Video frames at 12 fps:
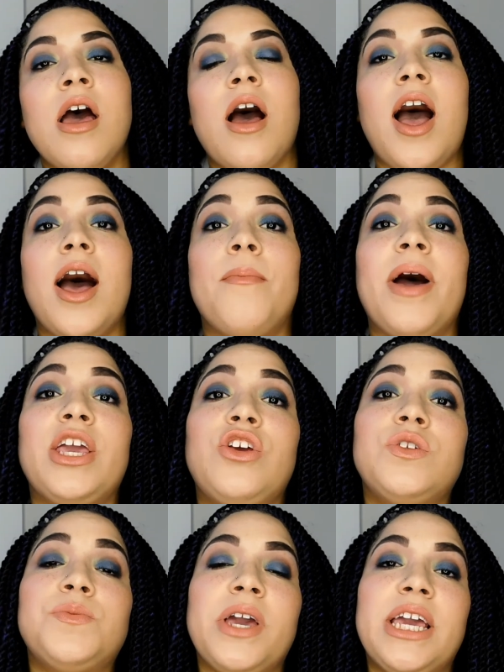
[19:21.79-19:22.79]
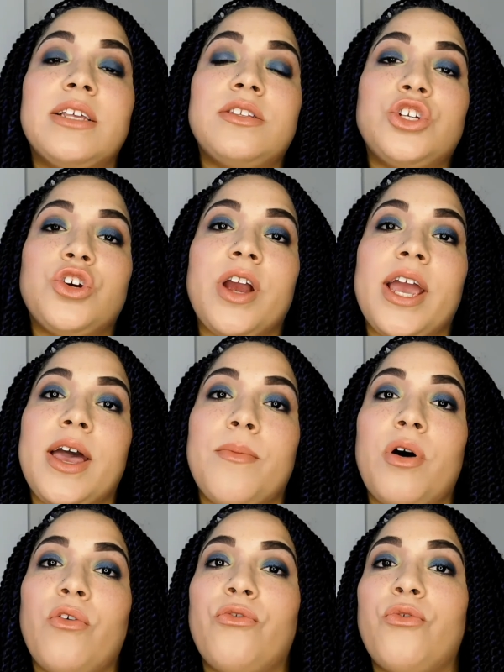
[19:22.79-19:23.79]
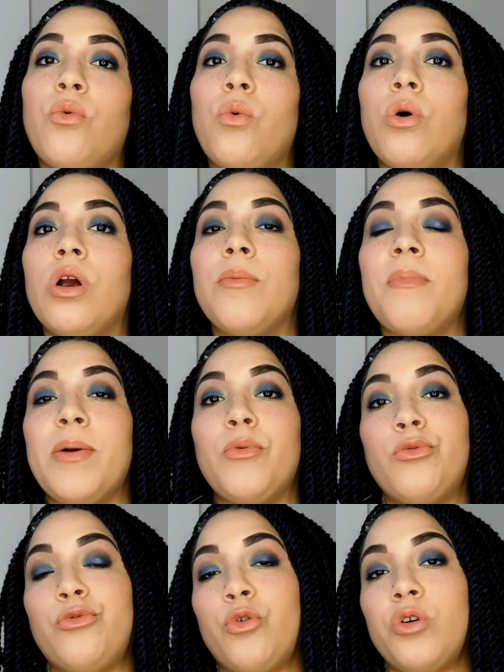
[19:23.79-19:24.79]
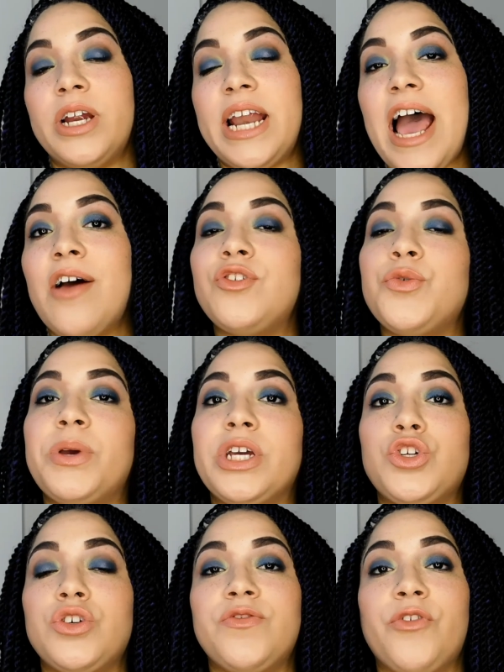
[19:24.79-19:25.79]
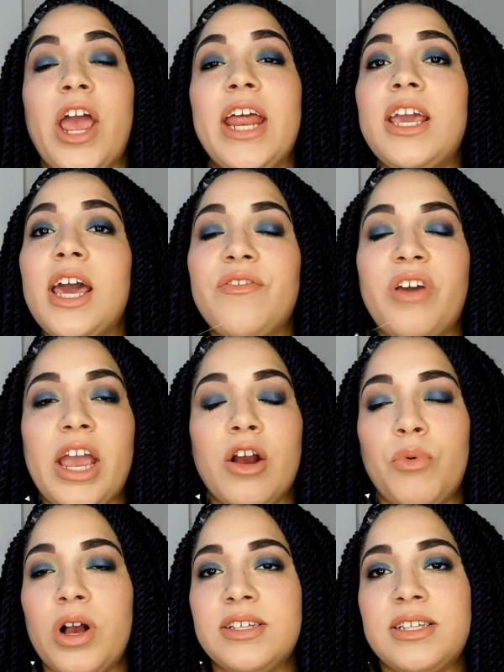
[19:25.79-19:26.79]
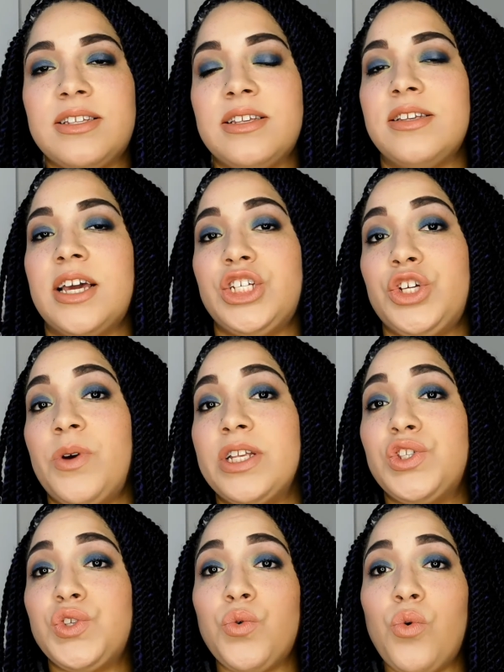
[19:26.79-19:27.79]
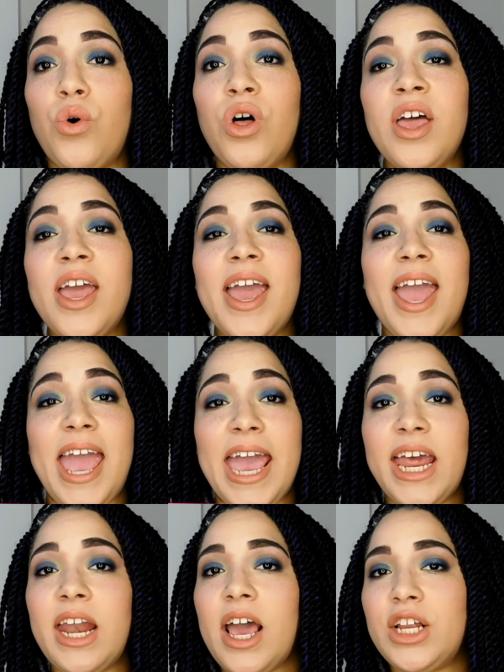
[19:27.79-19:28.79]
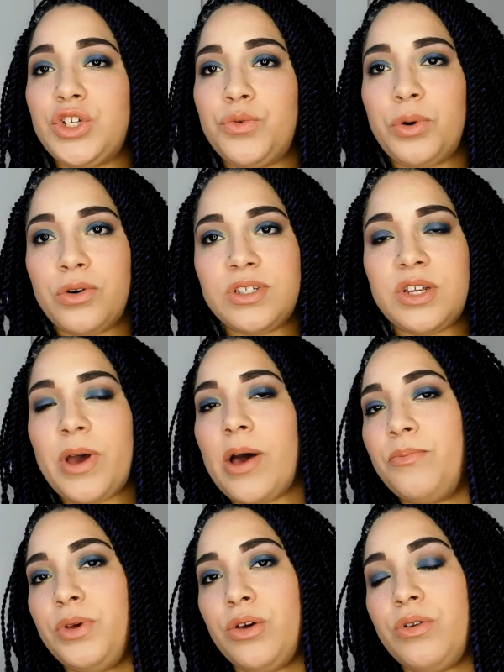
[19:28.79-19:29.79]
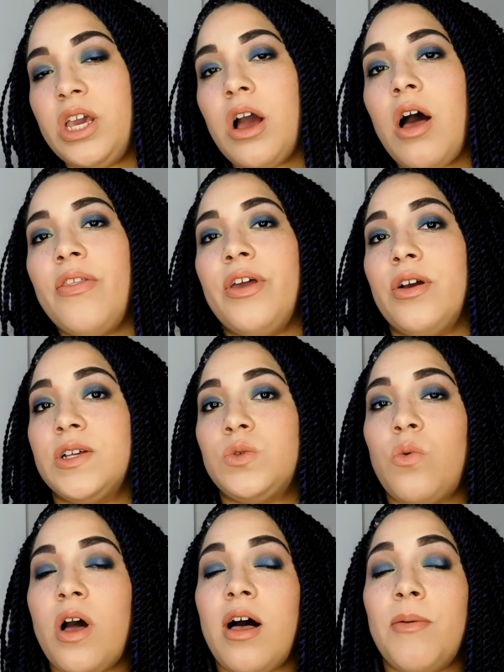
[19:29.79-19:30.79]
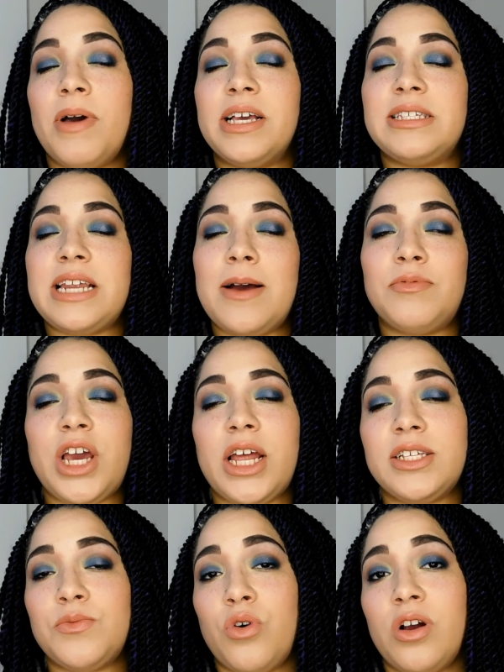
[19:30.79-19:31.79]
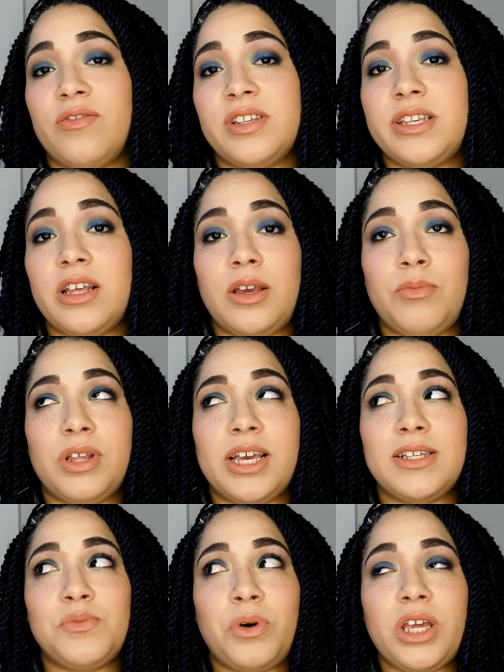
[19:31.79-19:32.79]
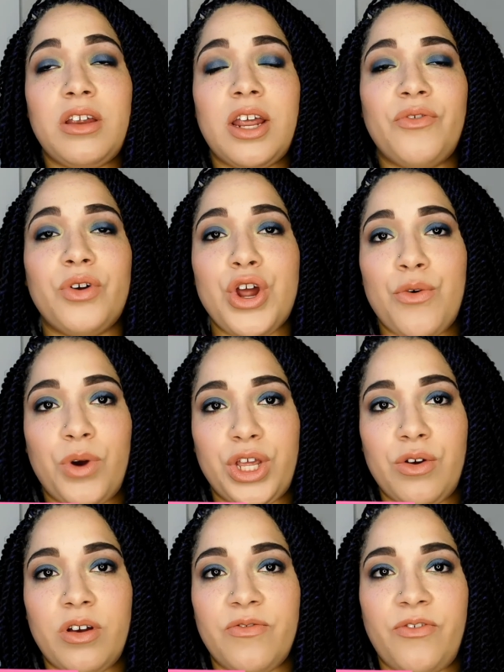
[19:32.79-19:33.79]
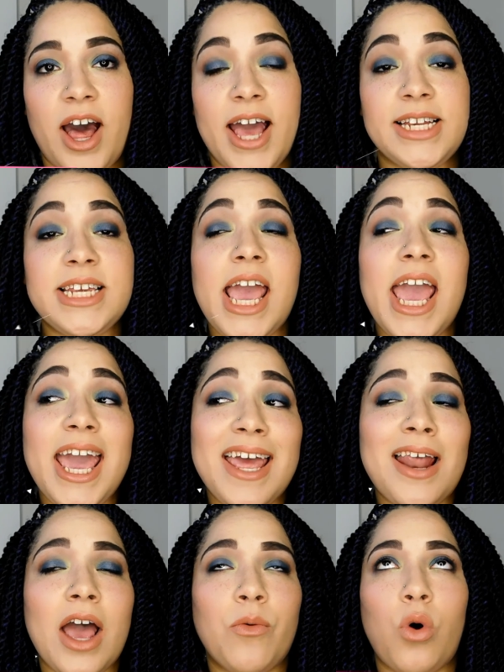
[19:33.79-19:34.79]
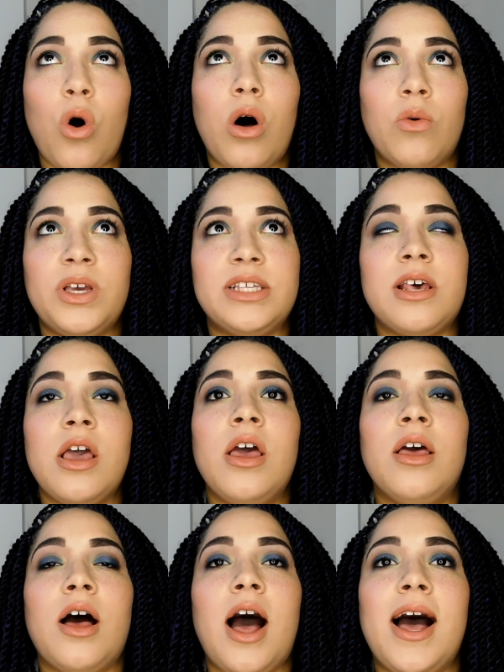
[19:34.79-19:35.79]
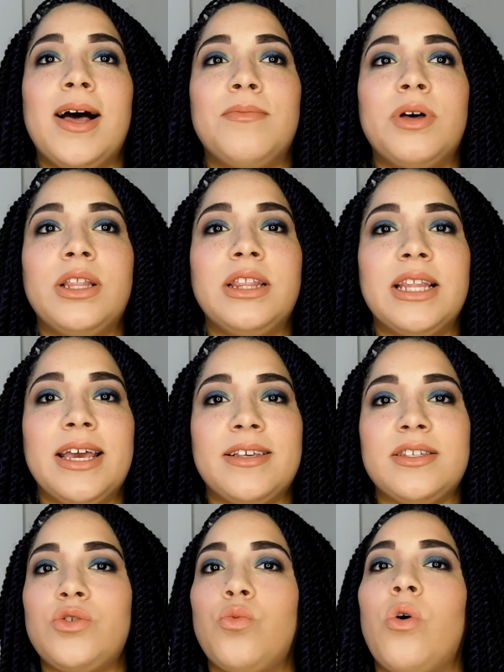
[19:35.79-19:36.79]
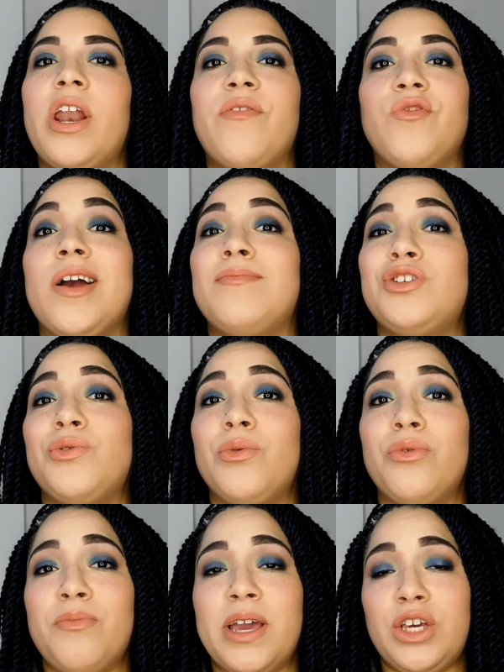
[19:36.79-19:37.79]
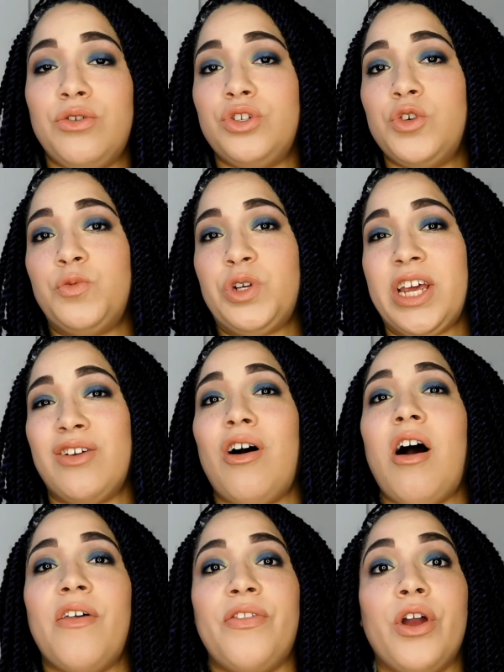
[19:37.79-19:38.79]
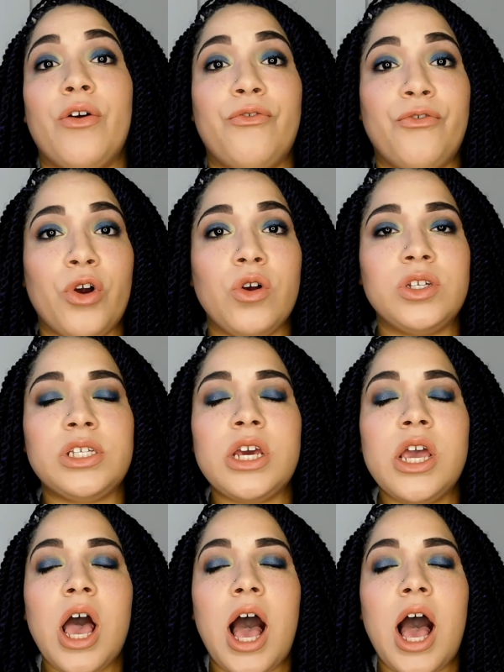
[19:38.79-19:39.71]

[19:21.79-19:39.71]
I use my Instagram for my before and after pictures for any kind of hair processes I do at school, and I do post about beauty on there as well. My Snapchat is more of a silly place, but you never know what you can find, and I will always list whatever I'm doing with my YouTube channel on there first.